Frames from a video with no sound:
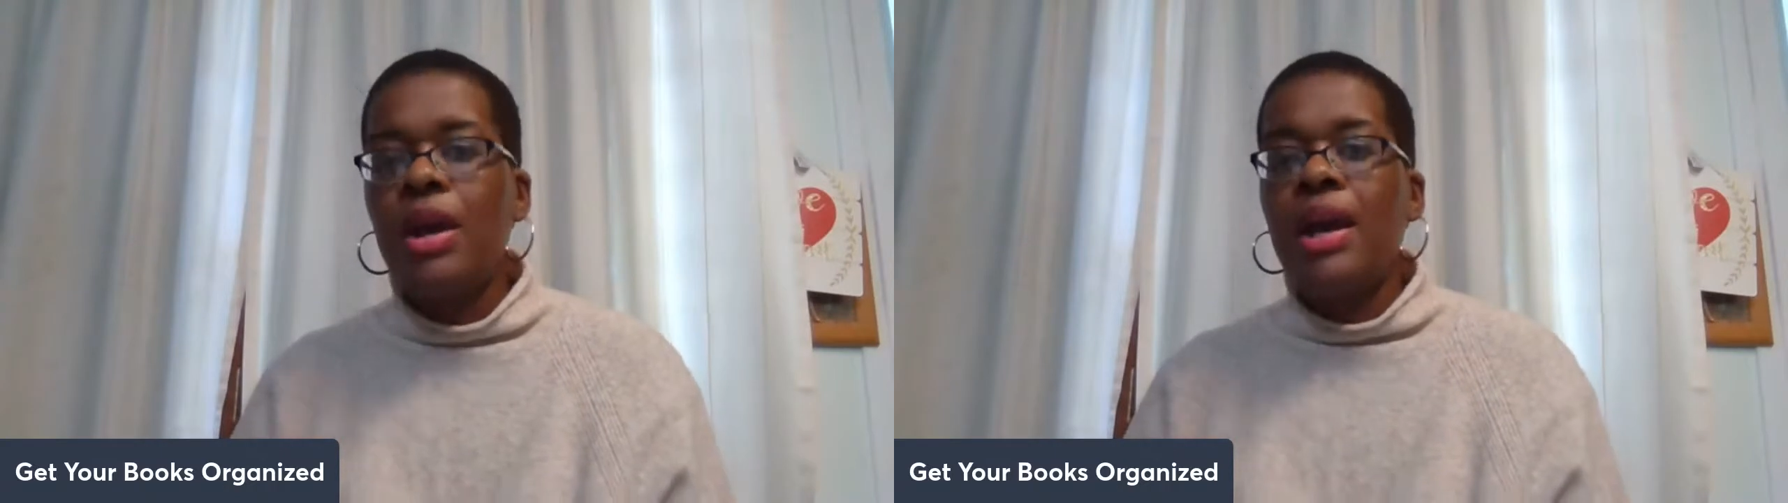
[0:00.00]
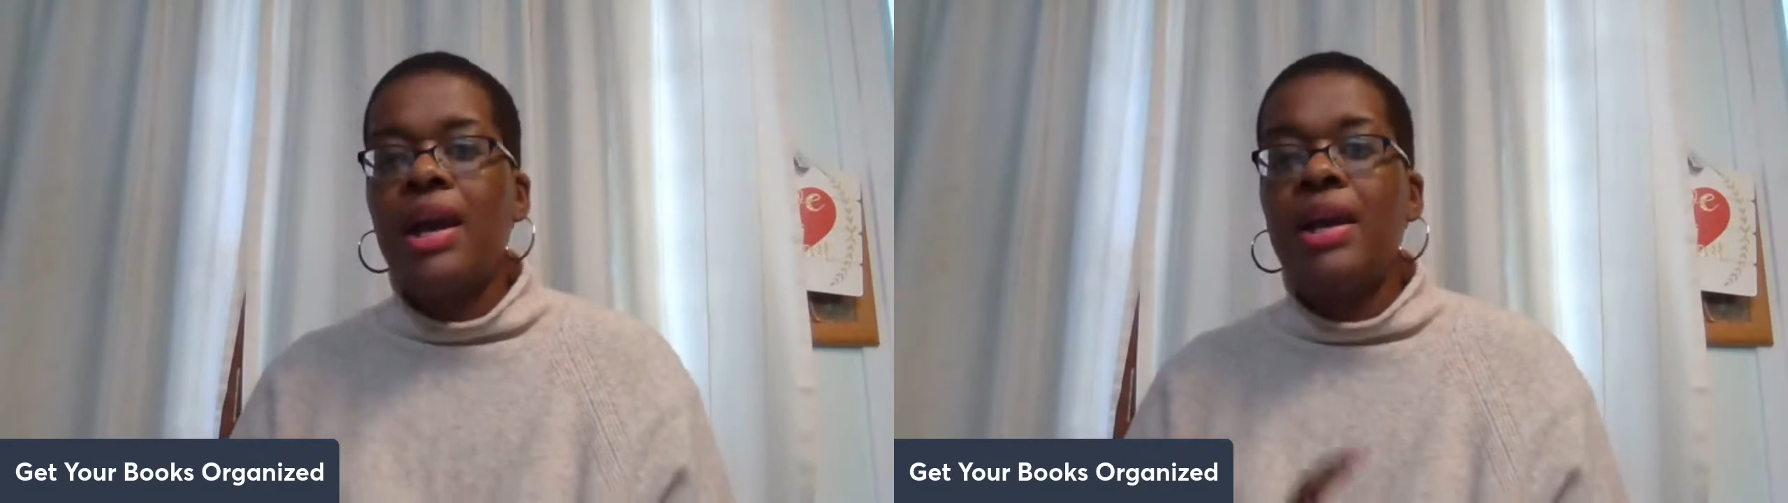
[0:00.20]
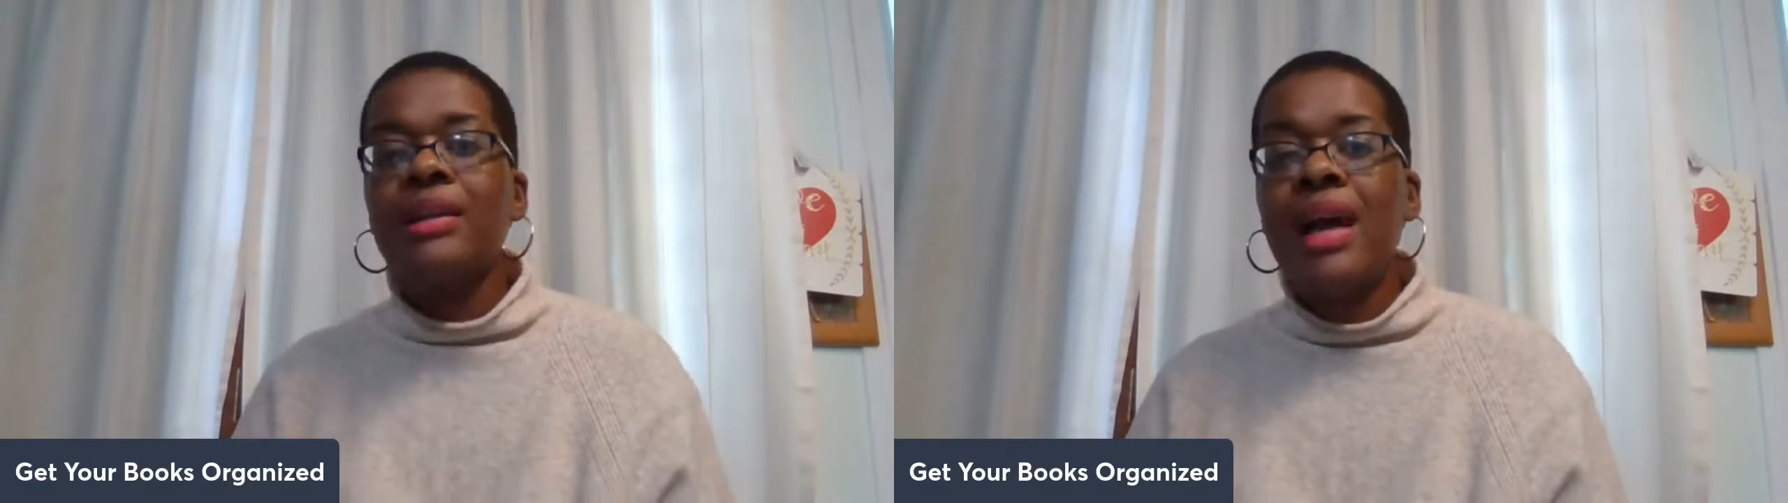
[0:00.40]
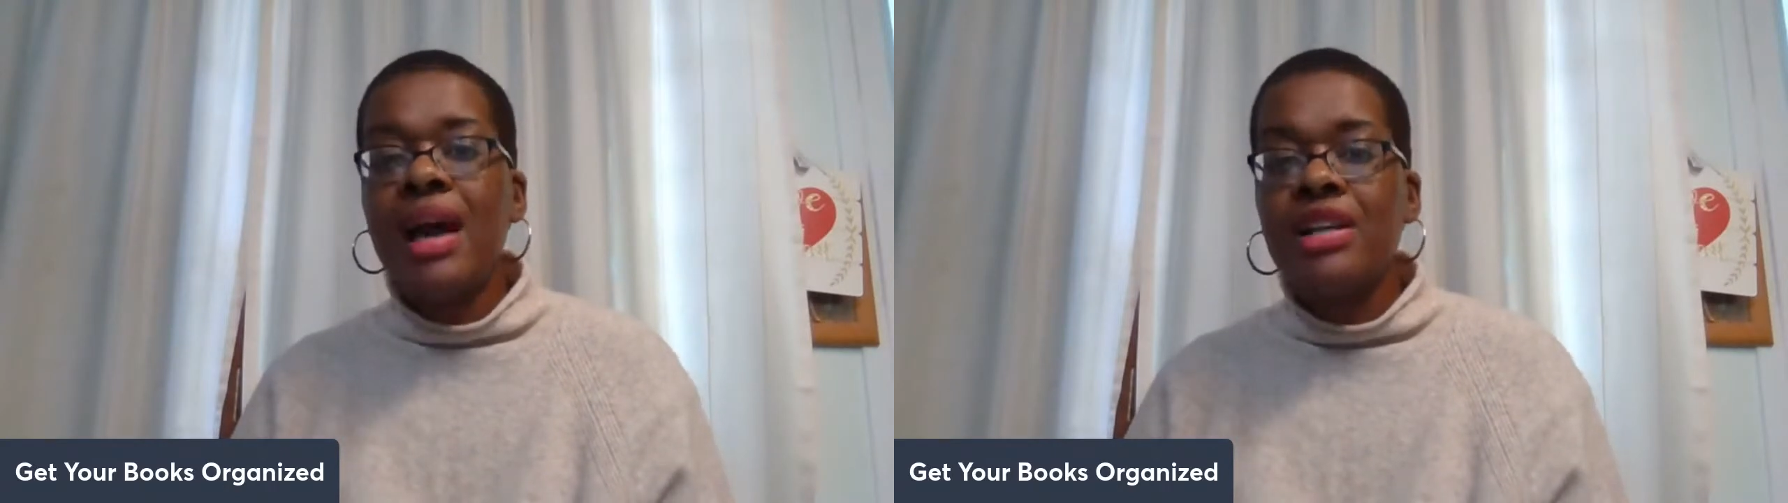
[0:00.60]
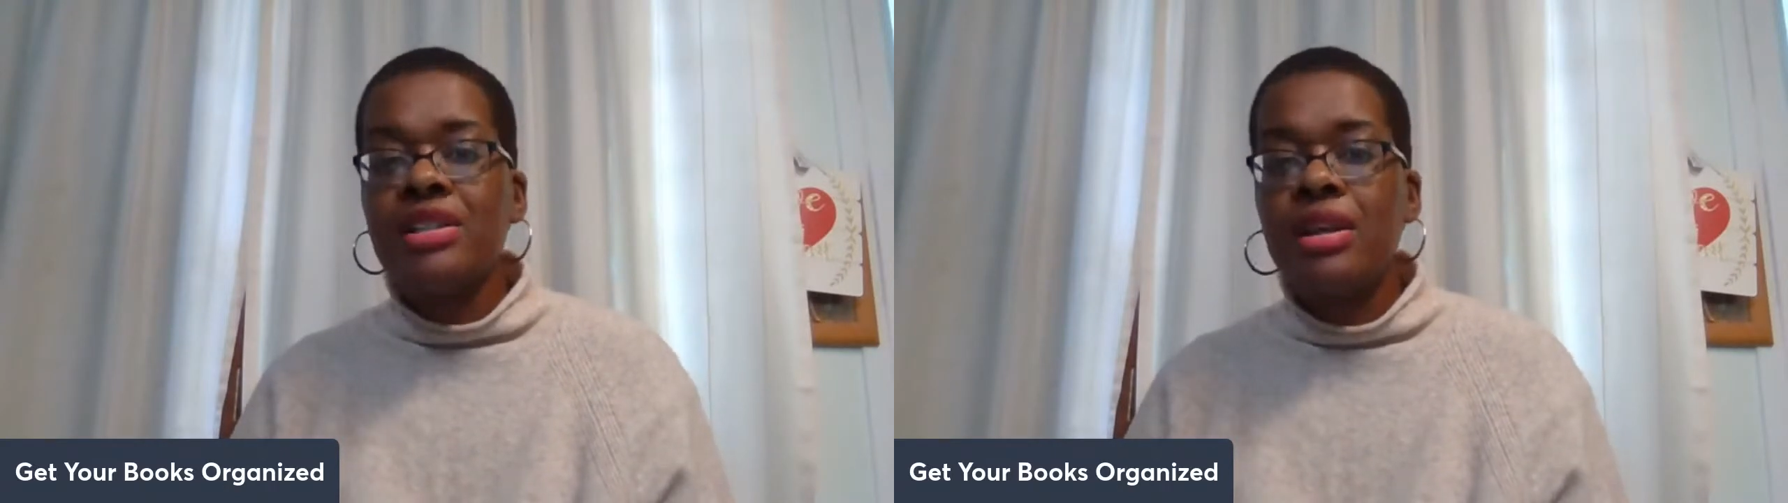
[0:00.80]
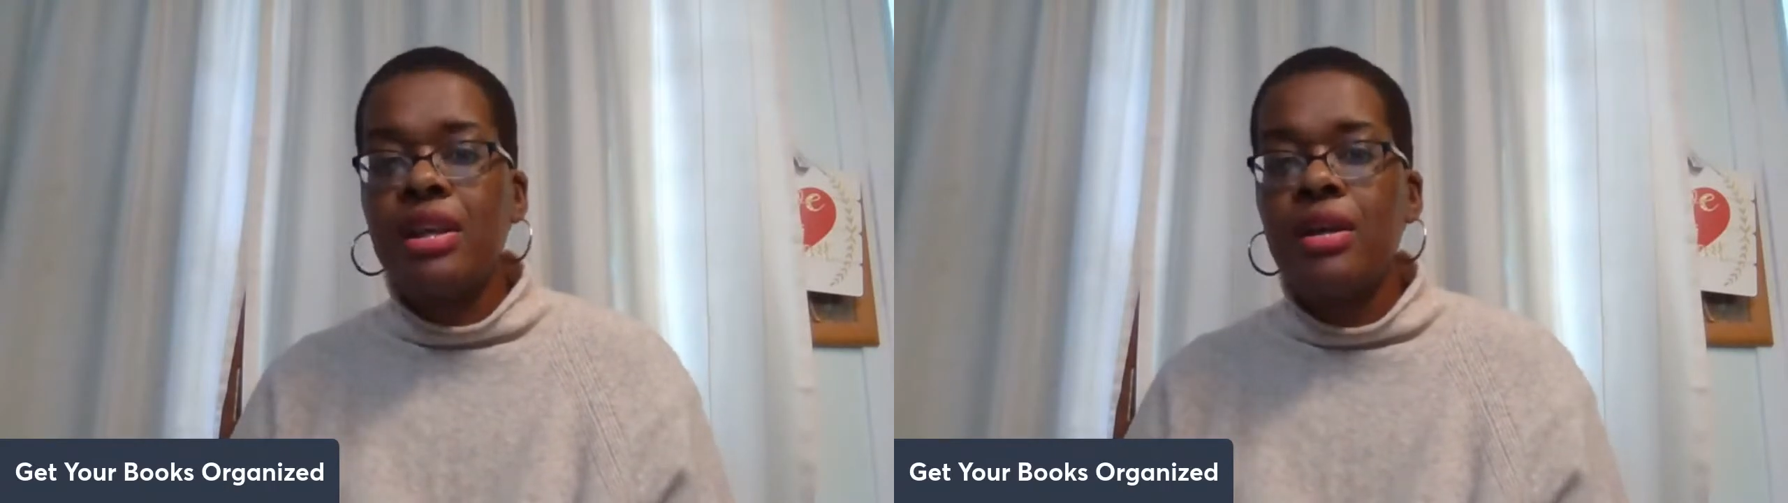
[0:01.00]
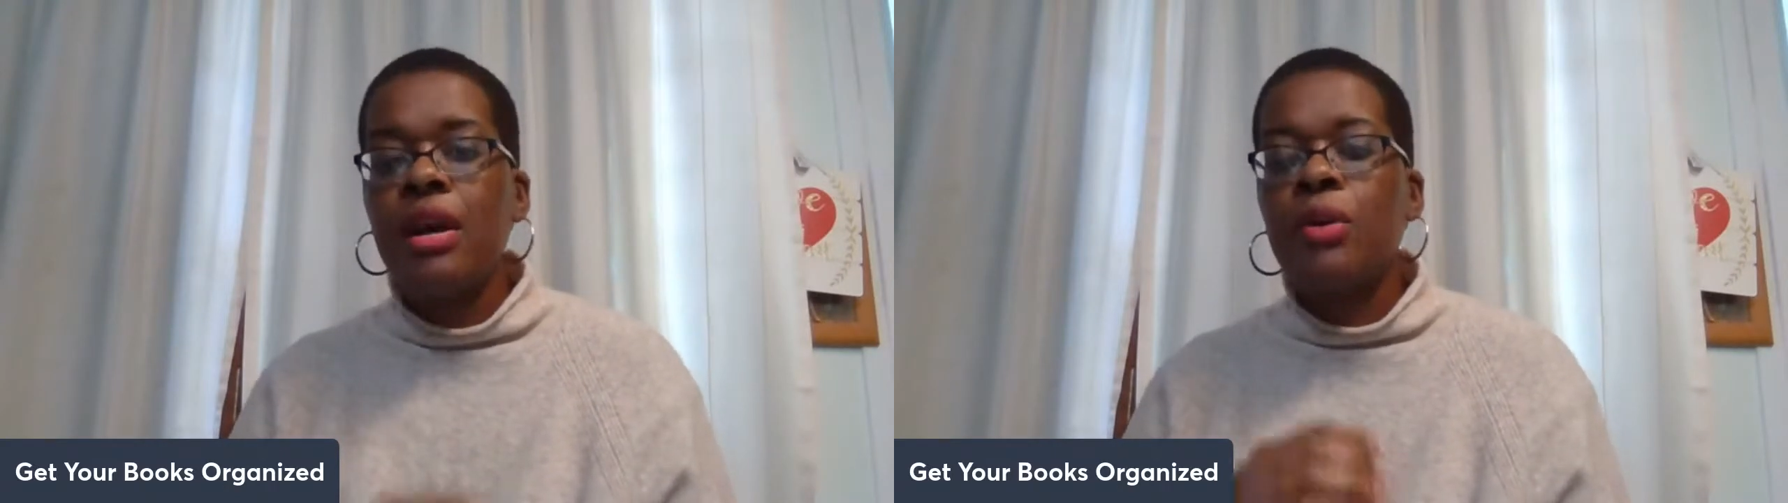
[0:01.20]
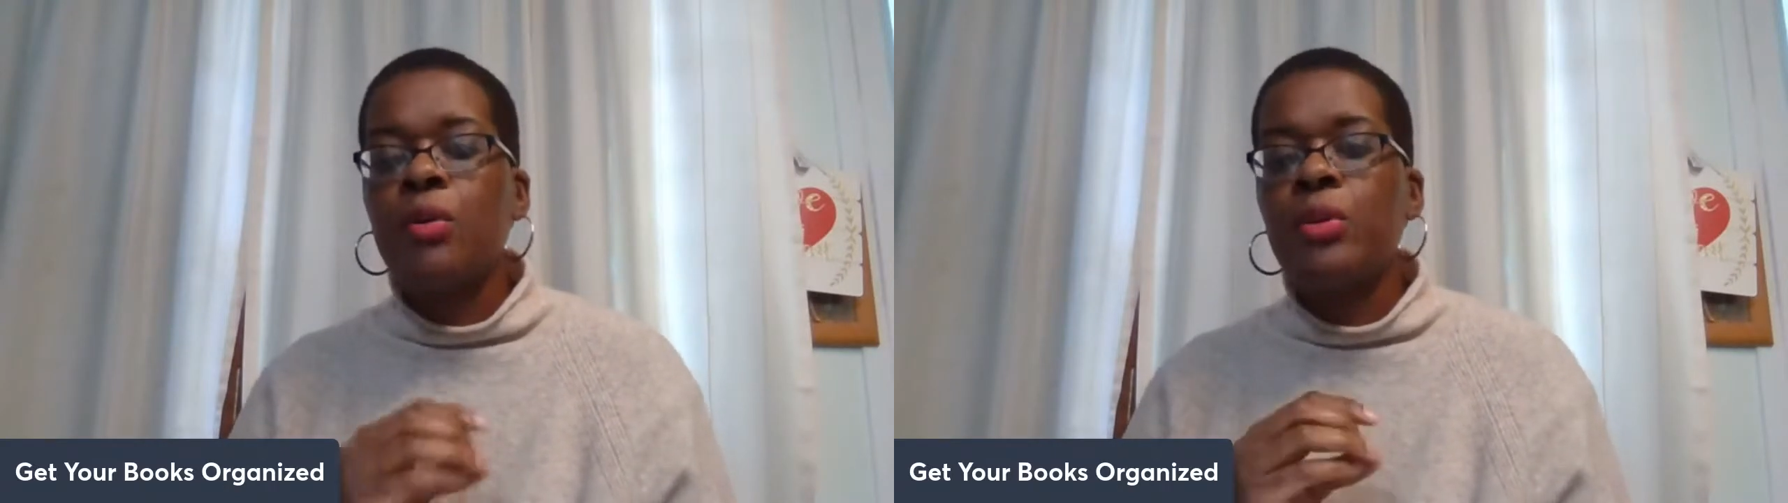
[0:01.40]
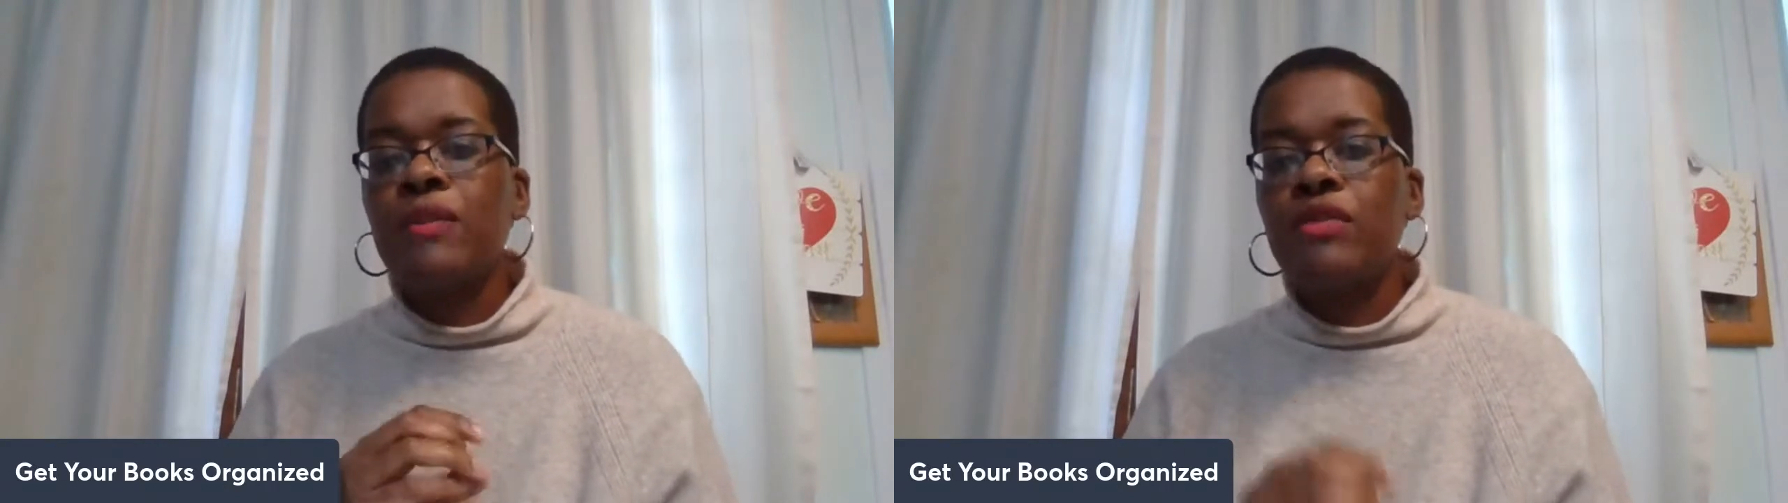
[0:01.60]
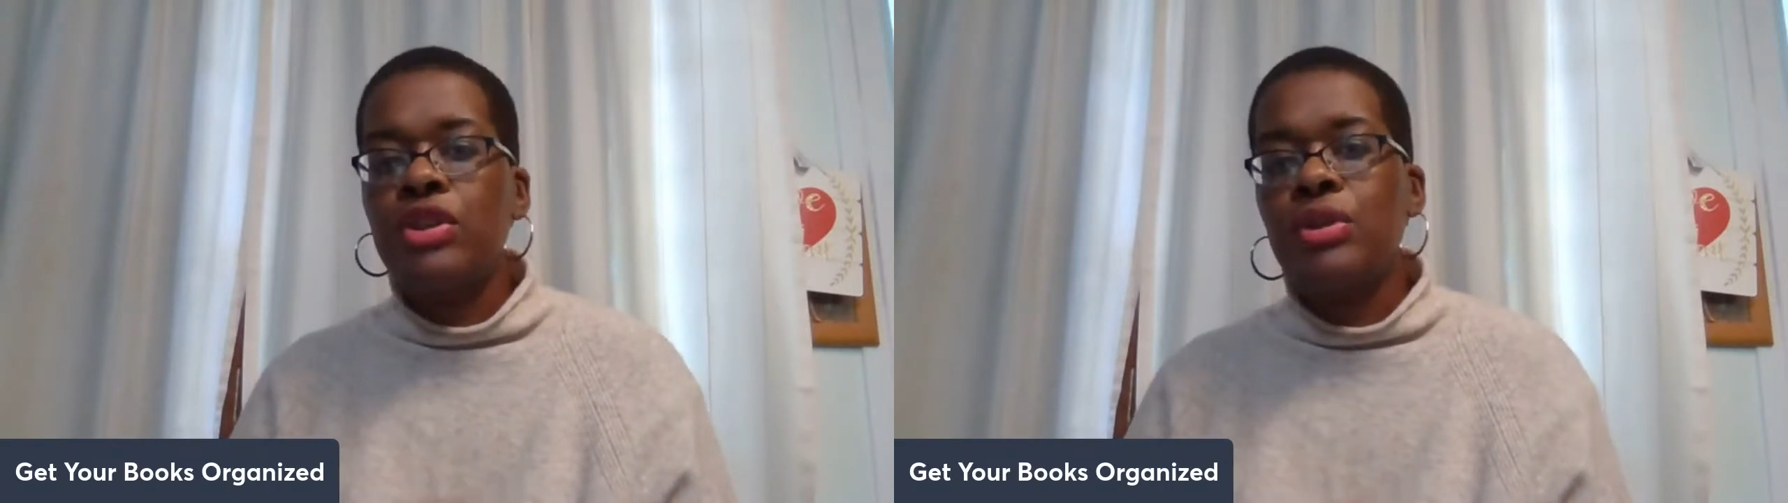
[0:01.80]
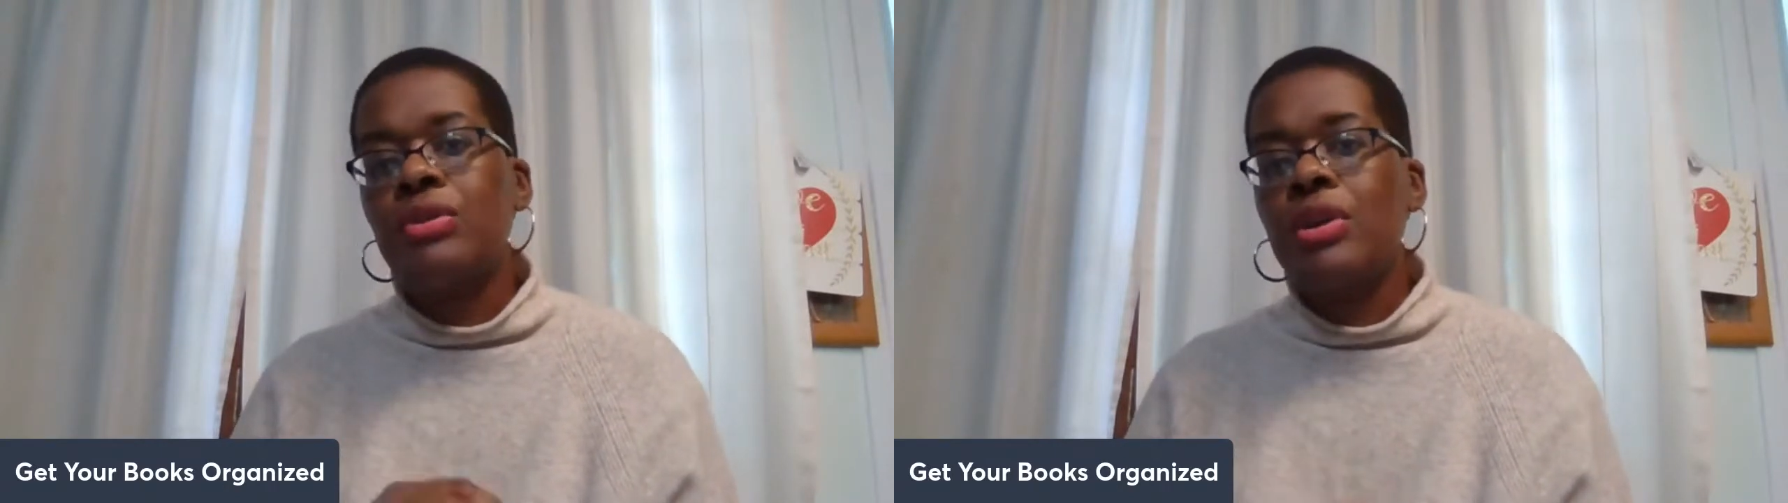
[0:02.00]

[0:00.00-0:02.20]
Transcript: And lastly, review